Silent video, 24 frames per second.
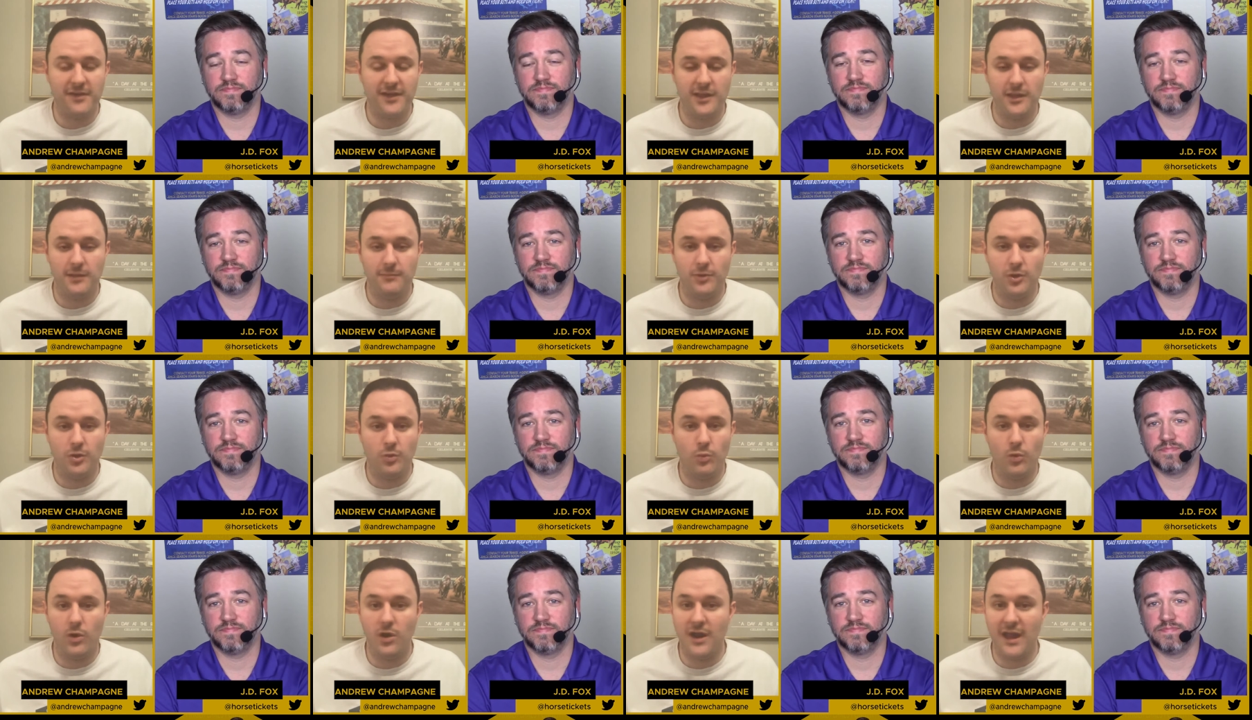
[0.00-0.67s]

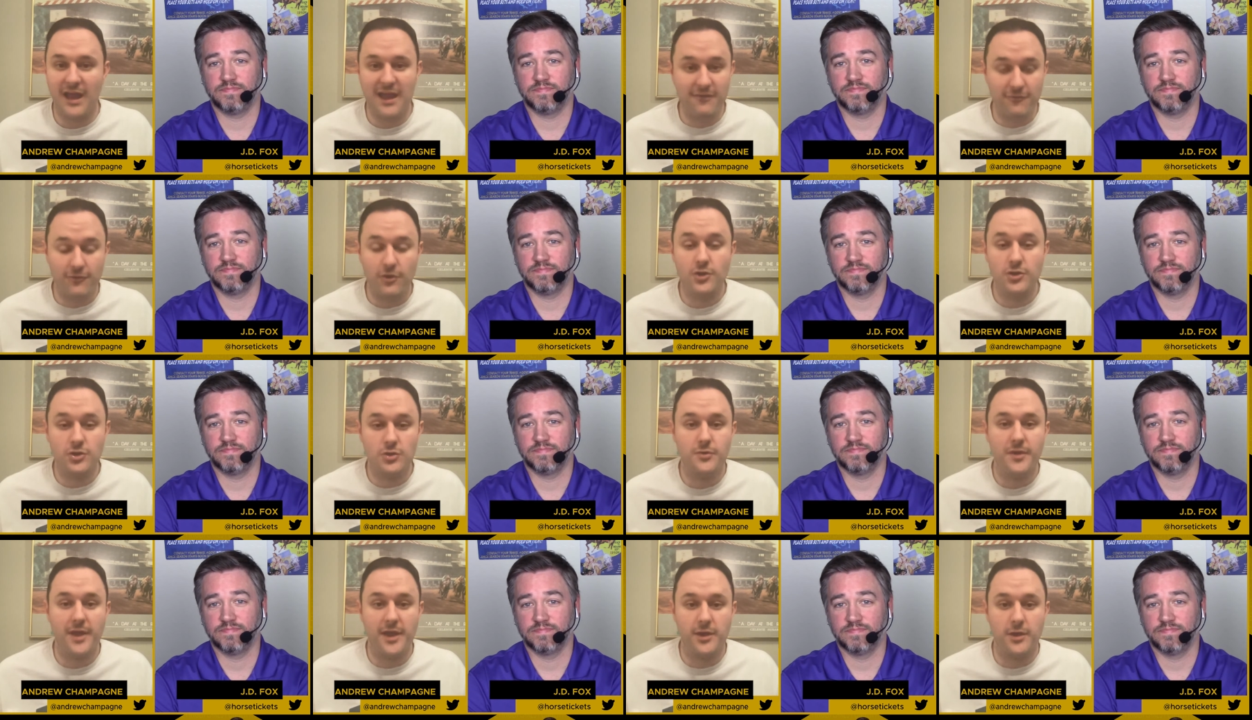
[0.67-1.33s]
Speaker 1: available
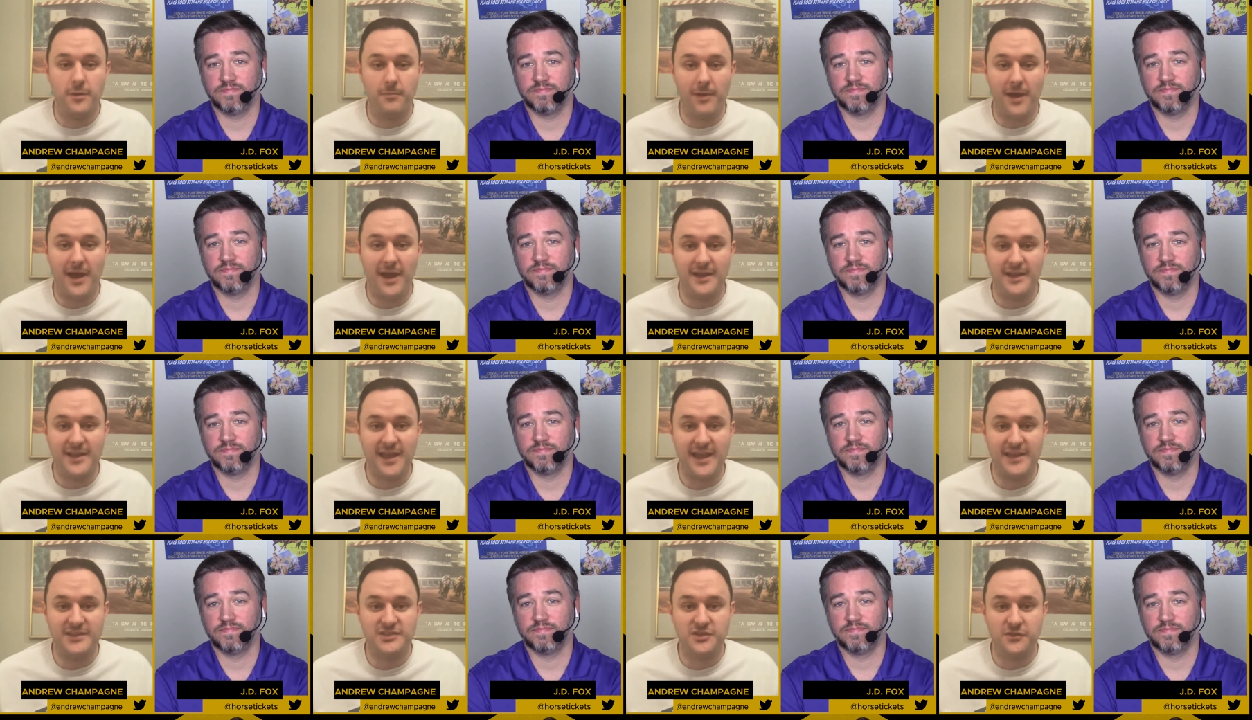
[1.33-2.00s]
wherever you get your
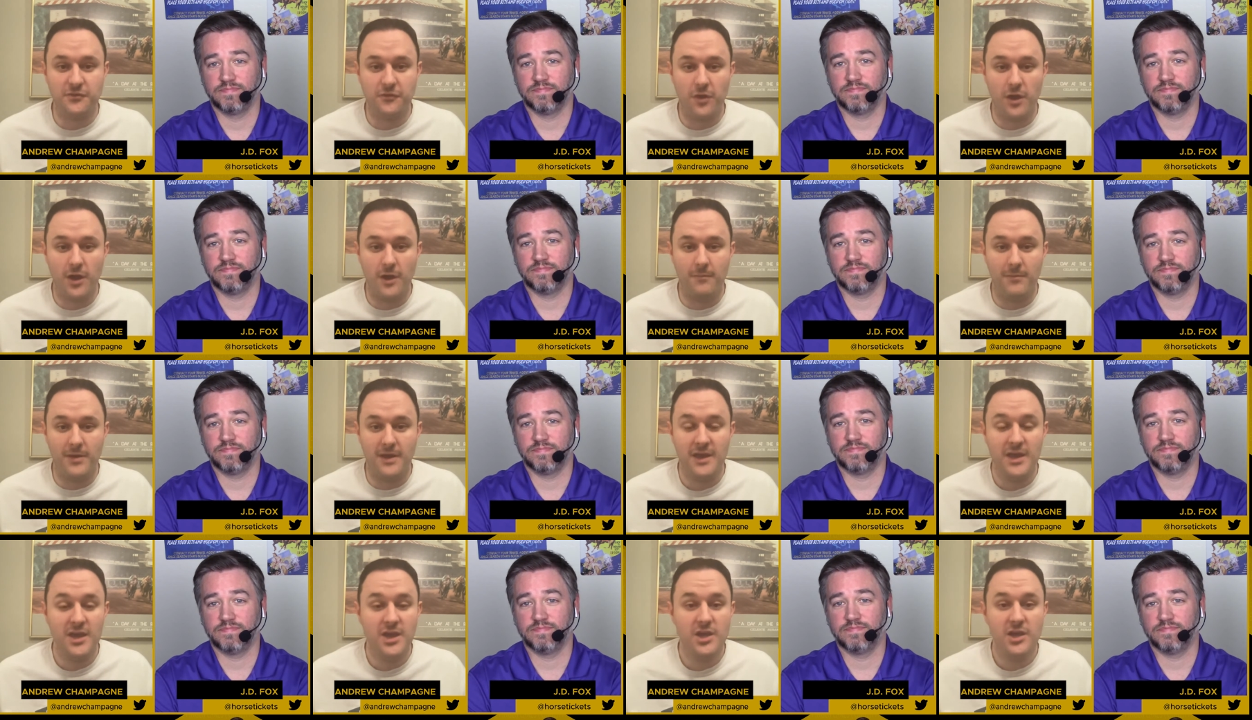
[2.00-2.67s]
podcasts
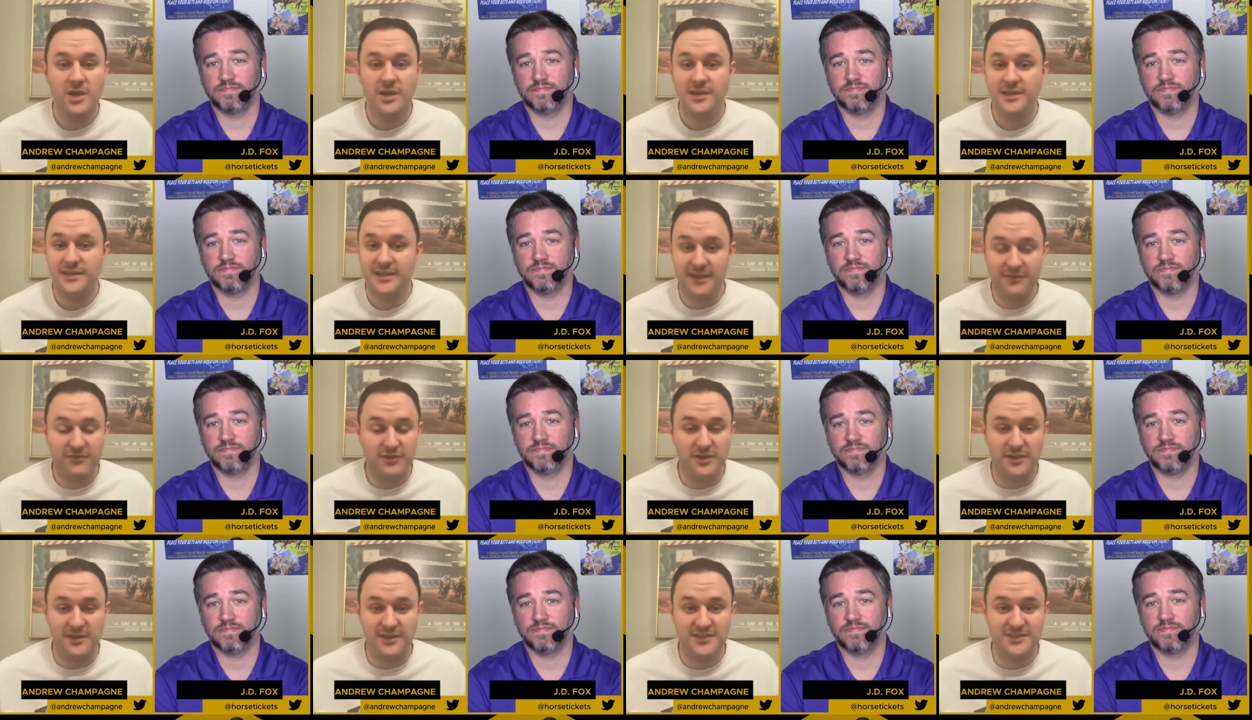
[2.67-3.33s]
from
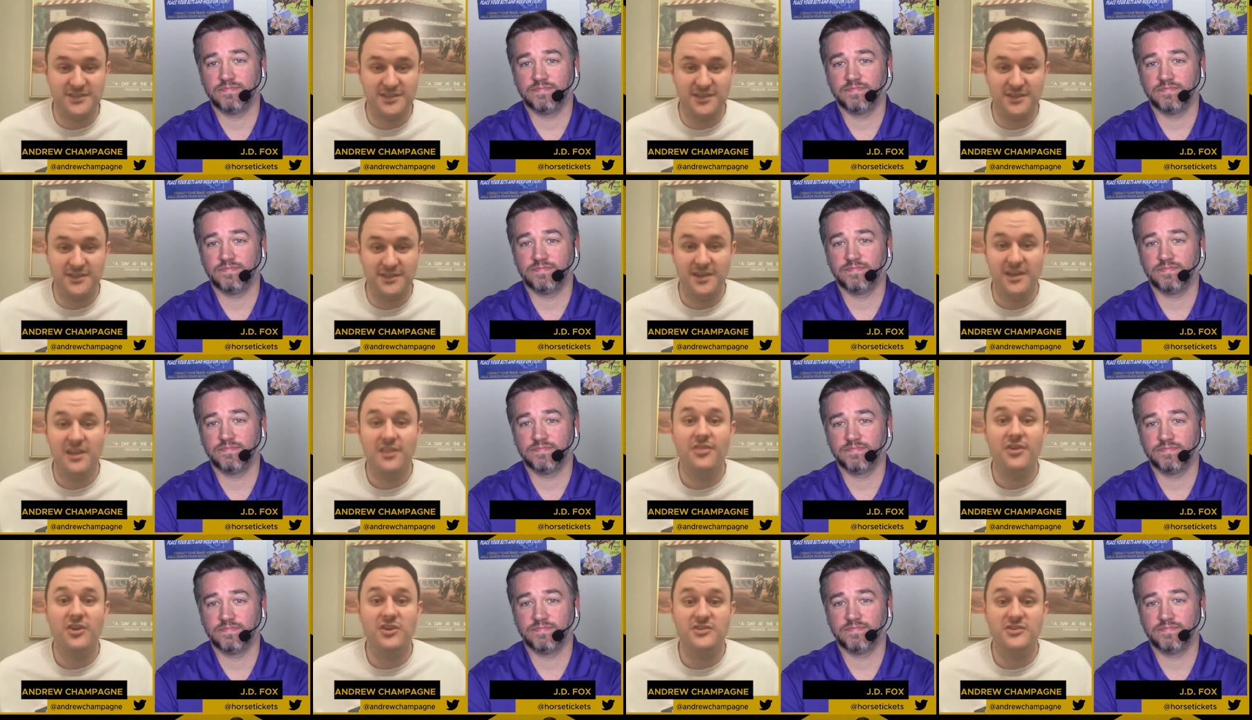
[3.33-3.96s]
give it a listen.